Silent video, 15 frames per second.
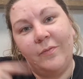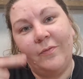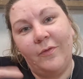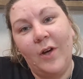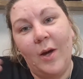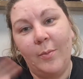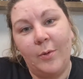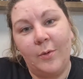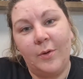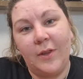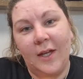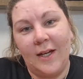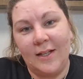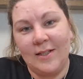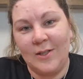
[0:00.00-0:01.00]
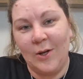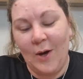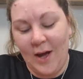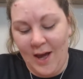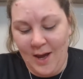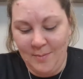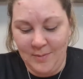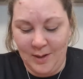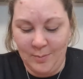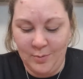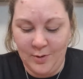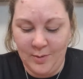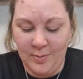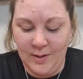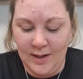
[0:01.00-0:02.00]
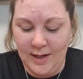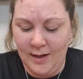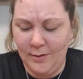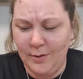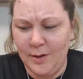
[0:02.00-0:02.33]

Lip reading: verbal things not happening properly,